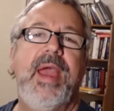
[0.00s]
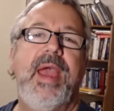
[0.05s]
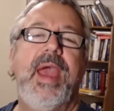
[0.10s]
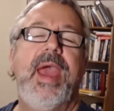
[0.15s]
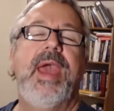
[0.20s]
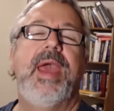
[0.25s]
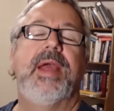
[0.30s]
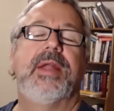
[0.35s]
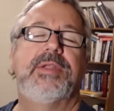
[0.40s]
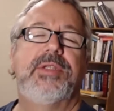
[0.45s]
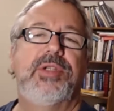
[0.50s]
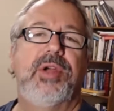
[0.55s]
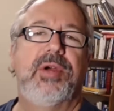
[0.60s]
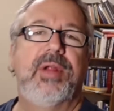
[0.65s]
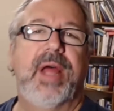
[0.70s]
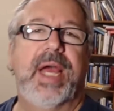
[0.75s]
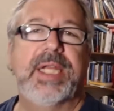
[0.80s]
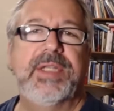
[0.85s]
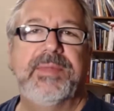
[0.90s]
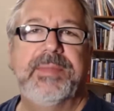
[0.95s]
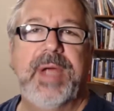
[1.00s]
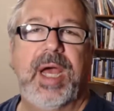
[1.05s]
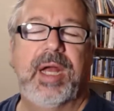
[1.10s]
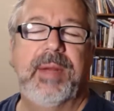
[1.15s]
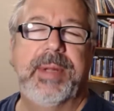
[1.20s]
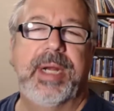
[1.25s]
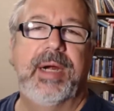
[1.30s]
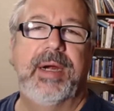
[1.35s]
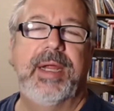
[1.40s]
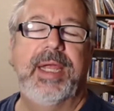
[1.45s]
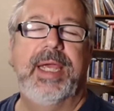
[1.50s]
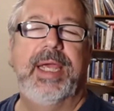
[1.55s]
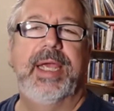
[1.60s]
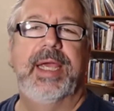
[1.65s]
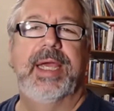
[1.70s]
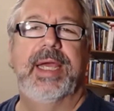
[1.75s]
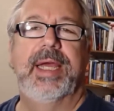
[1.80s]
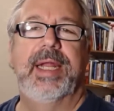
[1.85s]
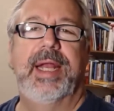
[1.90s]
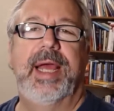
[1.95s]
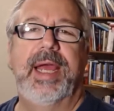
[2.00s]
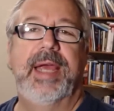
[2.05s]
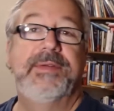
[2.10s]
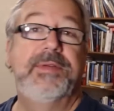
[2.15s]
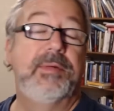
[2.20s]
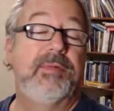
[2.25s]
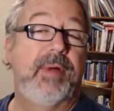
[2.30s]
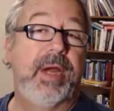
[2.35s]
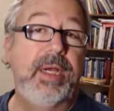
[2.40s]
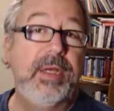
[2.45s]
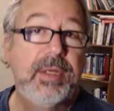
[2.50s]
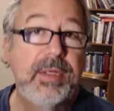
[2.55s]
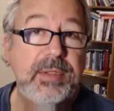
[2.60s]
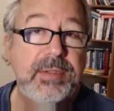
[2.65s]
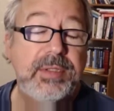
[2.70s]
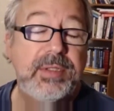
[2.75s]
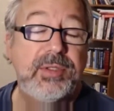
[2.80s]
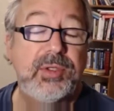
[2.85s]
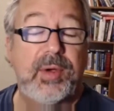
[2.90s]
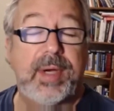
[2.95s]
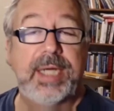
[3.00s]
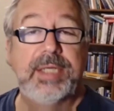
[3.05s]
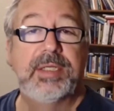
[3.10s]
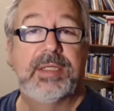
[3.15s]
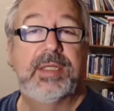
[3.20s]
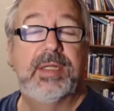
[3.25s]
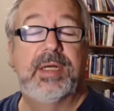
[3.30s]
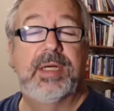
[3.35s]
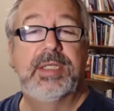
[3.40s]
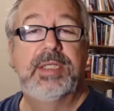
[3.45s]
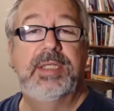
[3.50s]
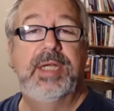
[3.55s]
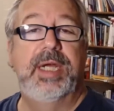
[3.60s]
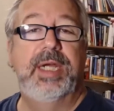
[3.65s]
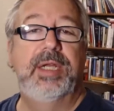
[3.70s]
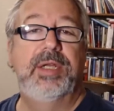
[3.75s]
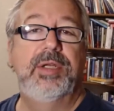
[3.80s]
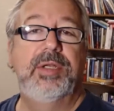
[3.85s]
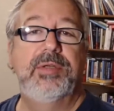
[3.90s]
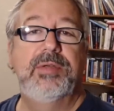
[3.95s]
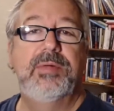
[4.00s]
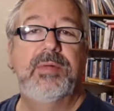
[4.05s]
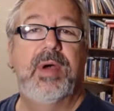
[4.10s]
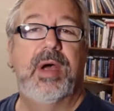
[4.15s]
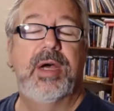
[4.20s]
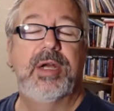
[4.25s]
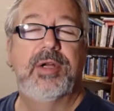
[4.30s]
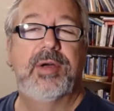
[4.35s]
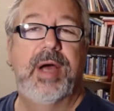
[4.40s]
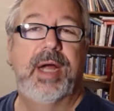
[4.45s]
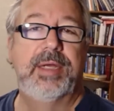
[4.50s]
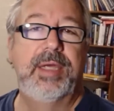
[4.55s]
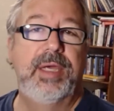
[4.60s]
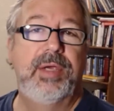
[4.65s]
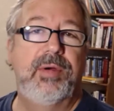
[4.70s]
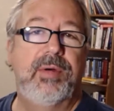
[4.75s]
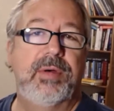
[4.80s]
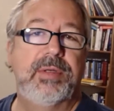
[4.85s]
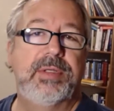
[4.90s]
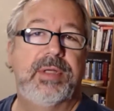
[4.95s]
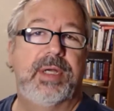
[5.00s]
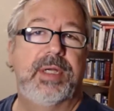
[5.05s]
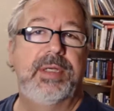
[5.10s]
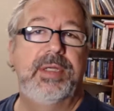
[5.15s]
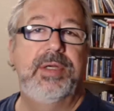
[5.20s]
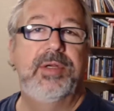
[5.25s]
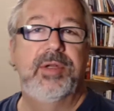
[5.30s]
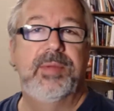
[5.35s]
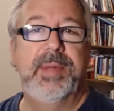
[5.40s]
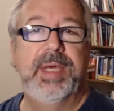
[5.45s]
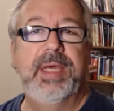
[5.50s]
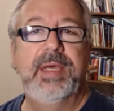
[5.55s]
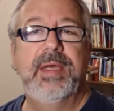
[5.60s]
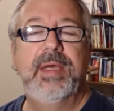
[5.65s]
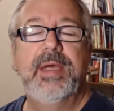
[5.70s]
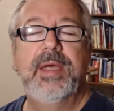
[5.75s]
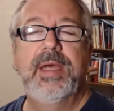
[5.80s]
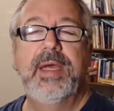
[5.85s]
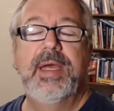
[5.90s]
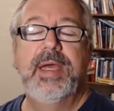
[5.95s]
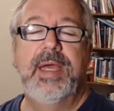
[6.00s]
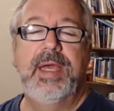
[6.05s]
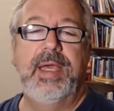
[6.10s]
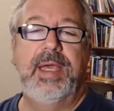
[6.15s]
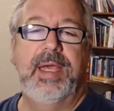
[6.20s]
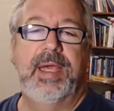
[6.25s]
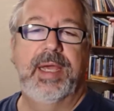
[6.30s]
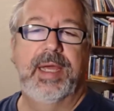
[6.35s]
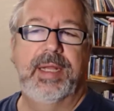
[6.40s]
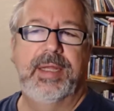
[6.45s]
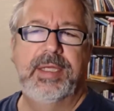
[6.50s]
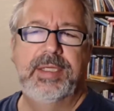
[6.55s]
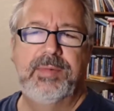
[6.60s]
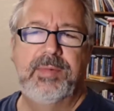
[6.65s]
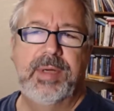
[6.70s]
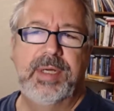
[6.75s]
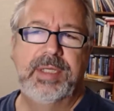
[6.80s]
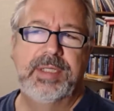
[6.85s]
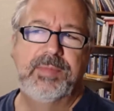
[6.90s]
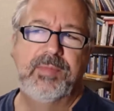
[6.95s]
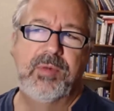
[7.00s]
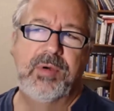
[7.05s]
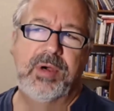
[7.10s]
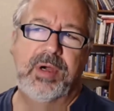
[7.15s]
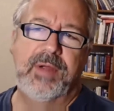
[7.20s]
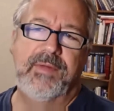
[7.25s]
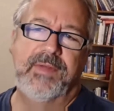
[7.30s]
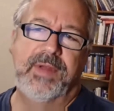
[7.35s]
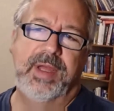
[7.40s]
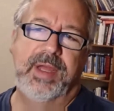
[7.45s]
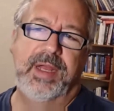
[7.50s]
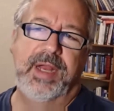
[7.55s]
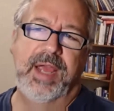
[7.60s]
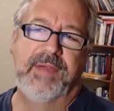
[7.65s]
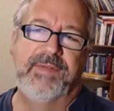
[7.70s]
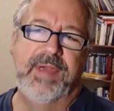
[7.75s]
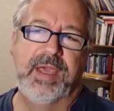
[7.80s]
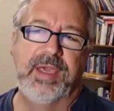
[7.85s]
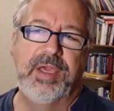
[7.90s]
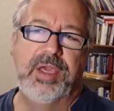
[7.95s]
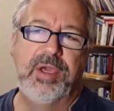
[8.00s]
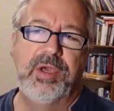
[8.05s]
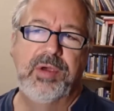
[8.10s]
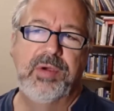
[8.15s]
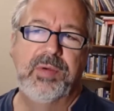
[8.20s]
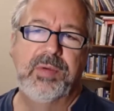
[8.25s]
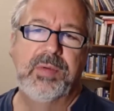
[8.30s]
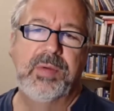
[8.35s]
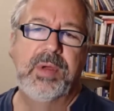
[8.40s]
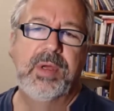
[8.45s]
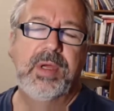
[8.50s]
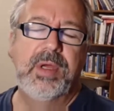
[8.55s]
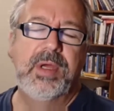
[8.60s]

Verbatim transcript: Hey, it's Joe Glines from the Automator, and I have some great news. So I just launched a new AutoHotkey course on Udemy, and this one is more of an FAQ